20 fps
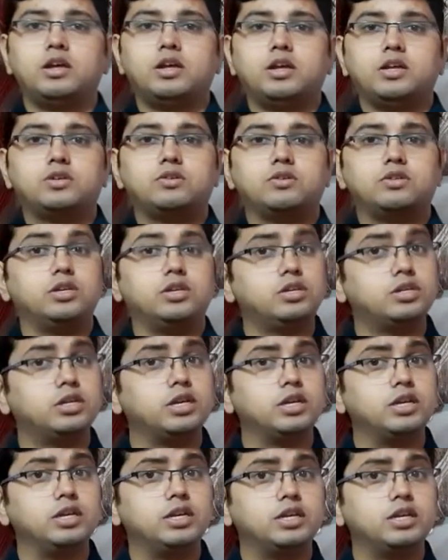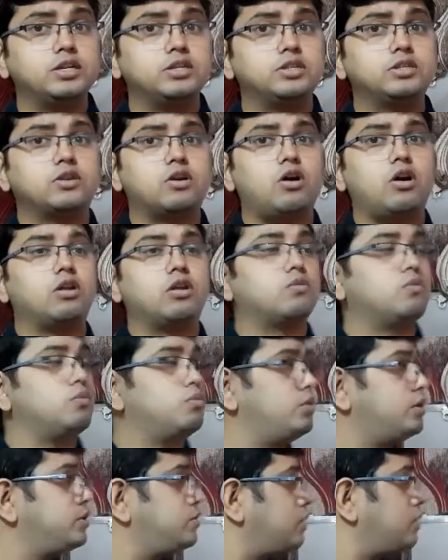So this technique is called
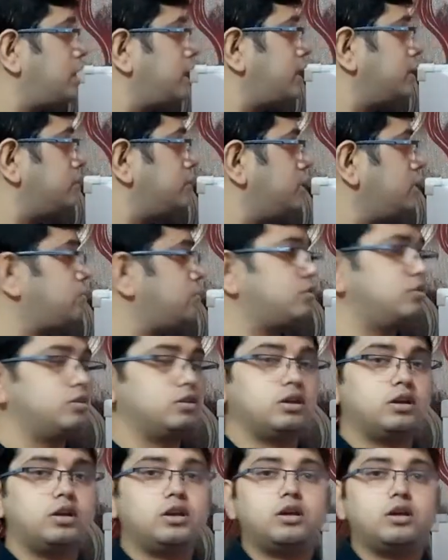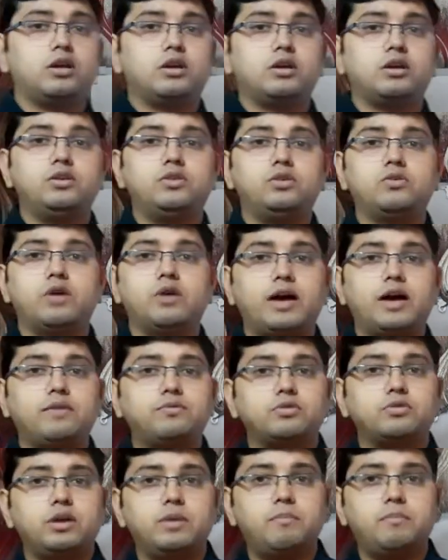visualization. You have
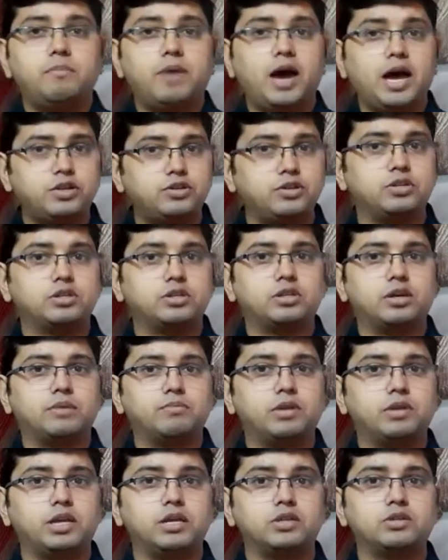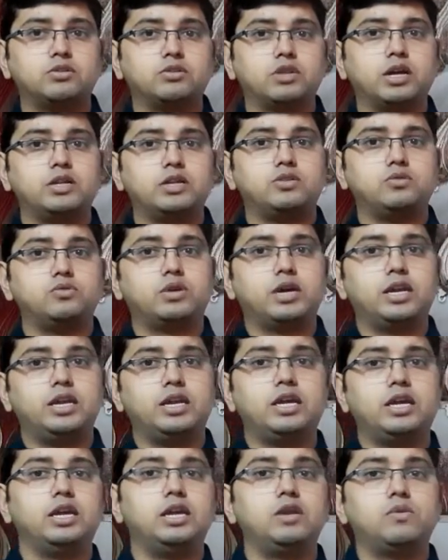to imagine something so that you can
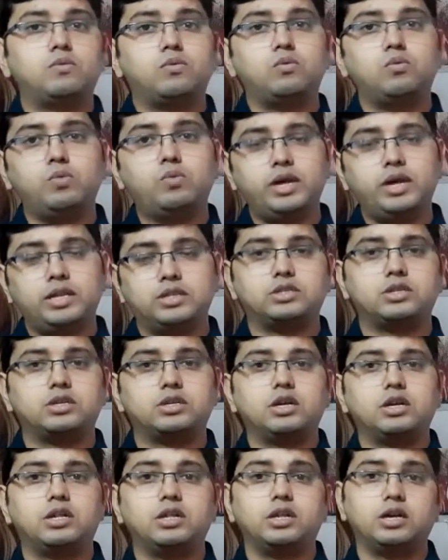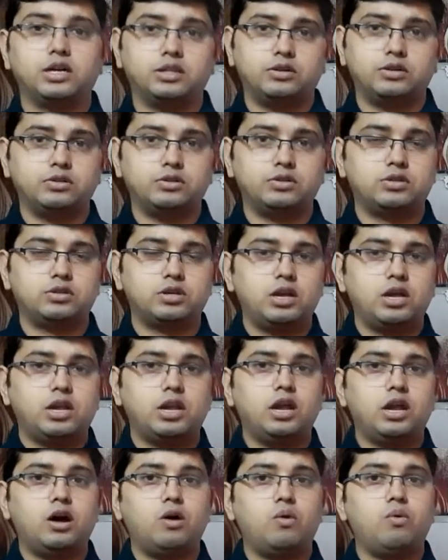influence the others.
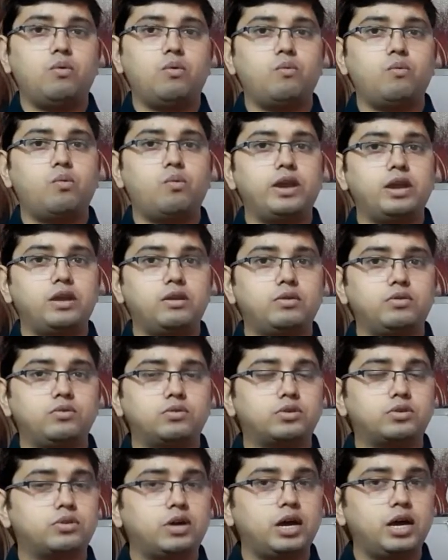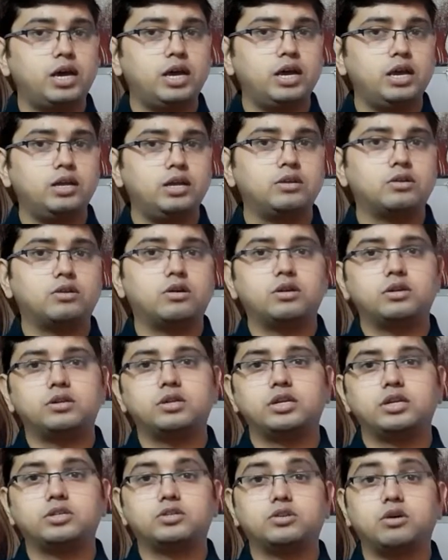Now, when you try in
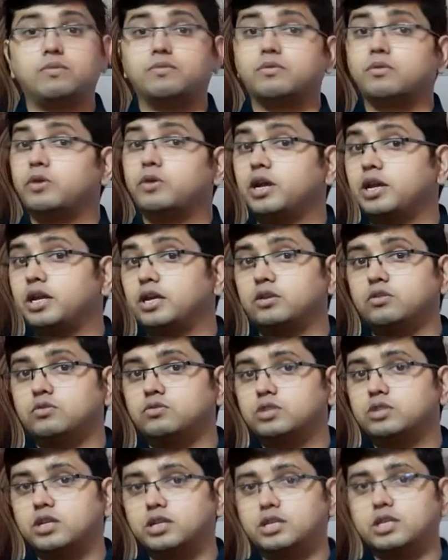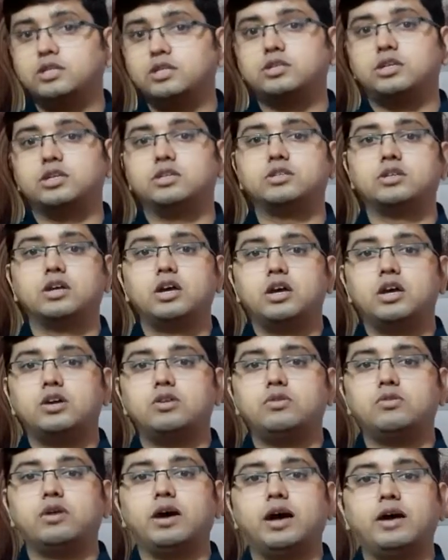context of creating new sentences,
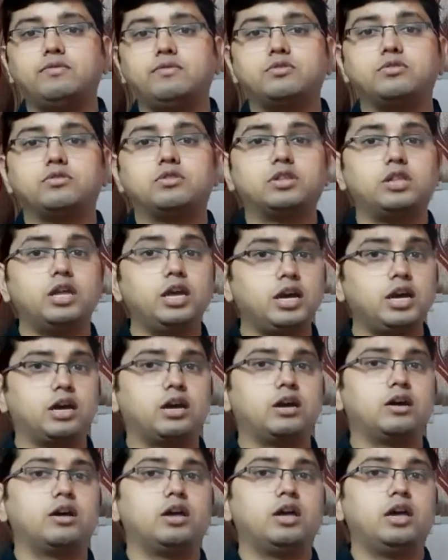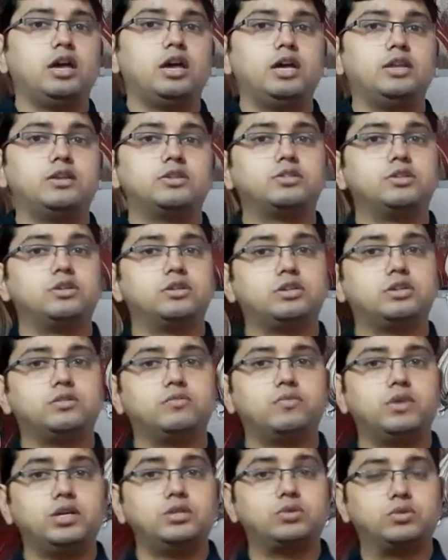you have to think in a certain
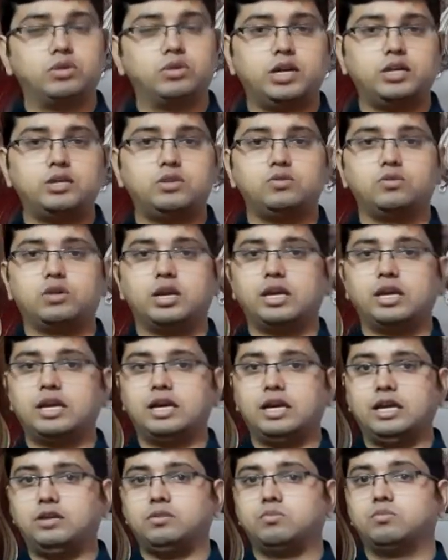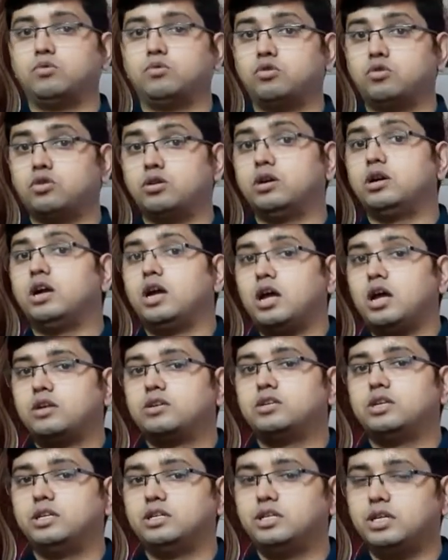way so that you can get more
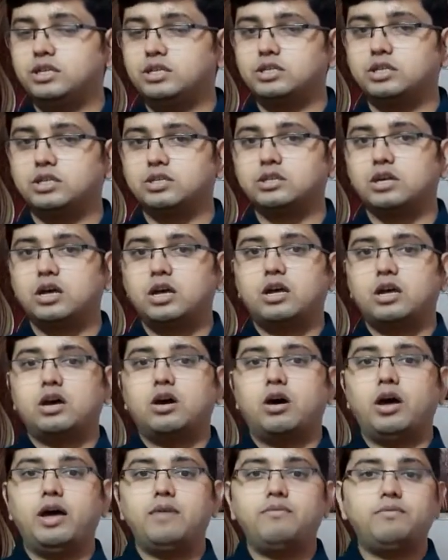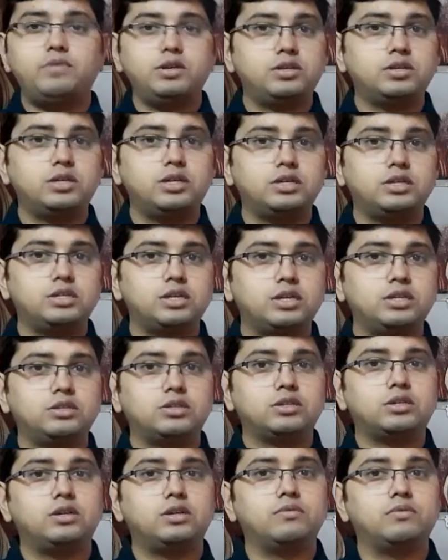sentences. Every
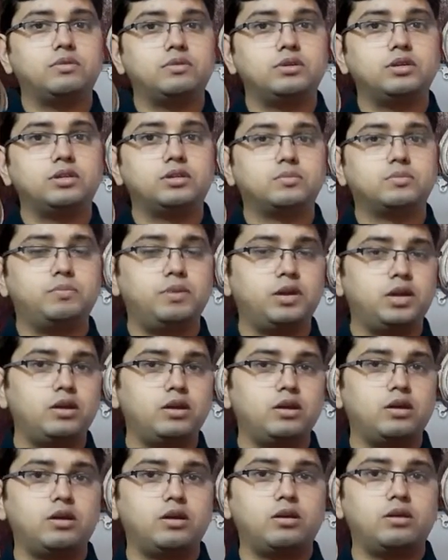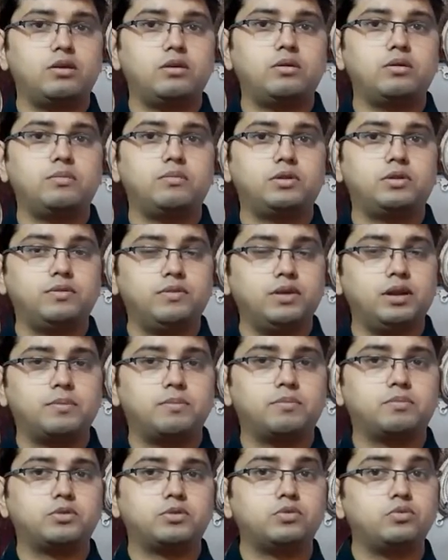sentence is
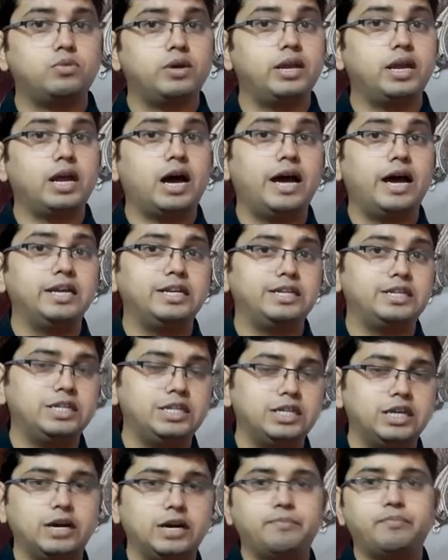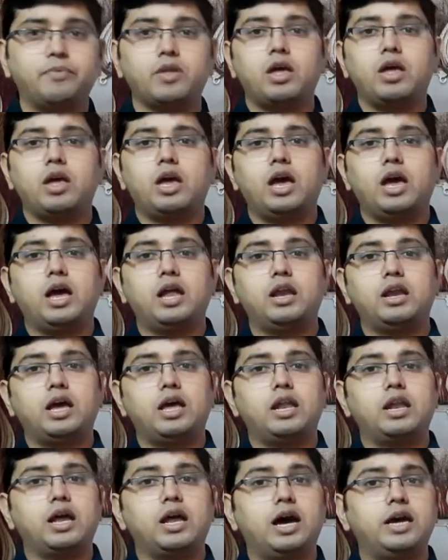developed through an idea, and
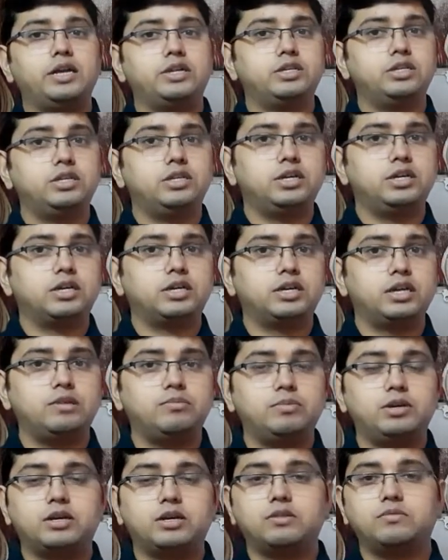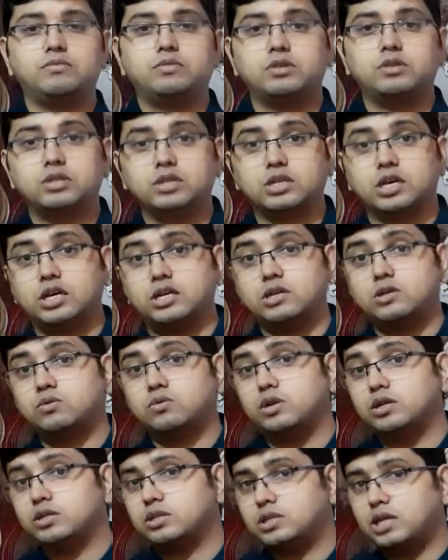an idea can be converted into
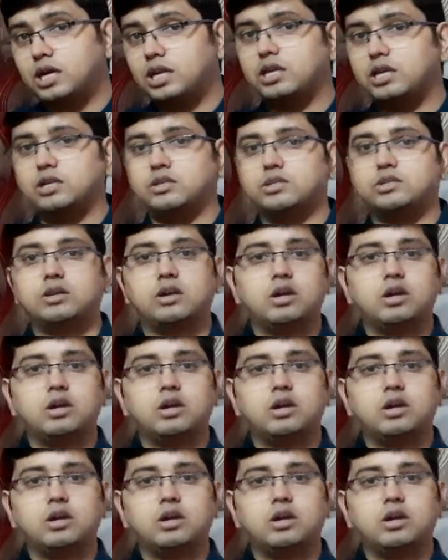a sentence.